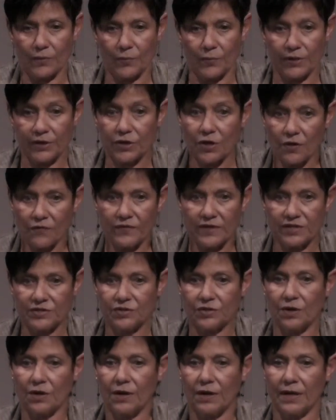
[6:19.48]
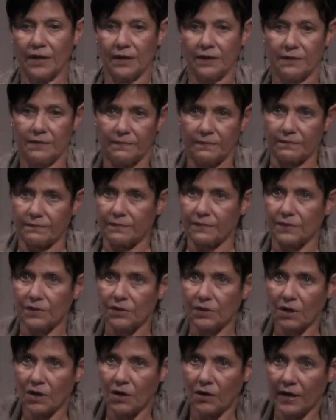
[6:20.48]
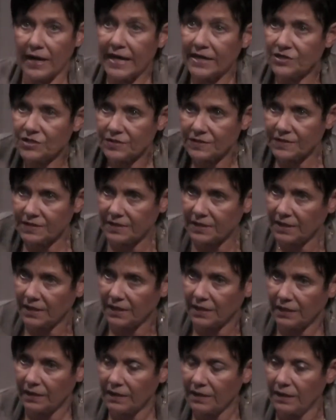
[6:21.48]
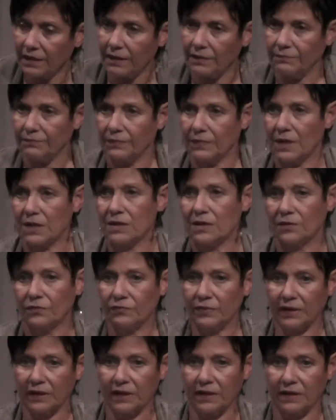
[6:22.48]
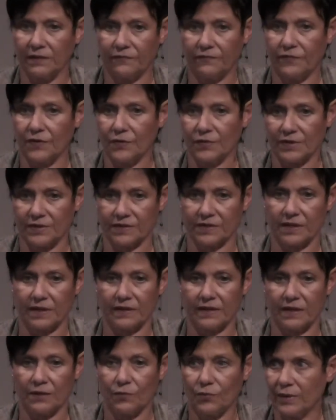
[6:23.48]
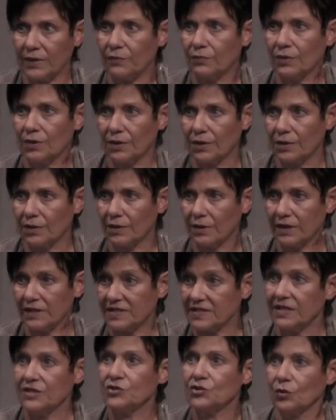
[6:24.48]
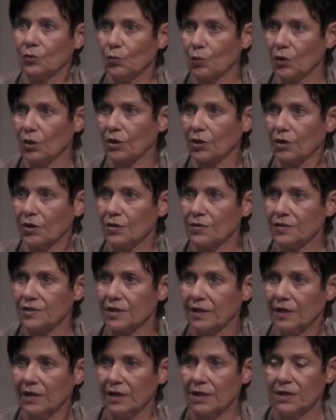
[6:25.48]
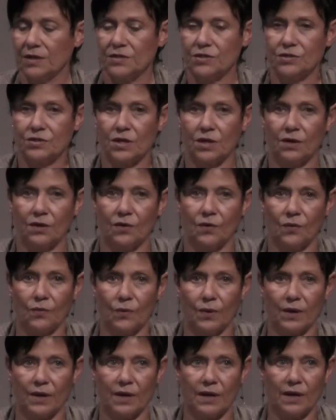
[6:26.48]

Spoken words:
when COVID started, our agency really focused on that we were essential workers. So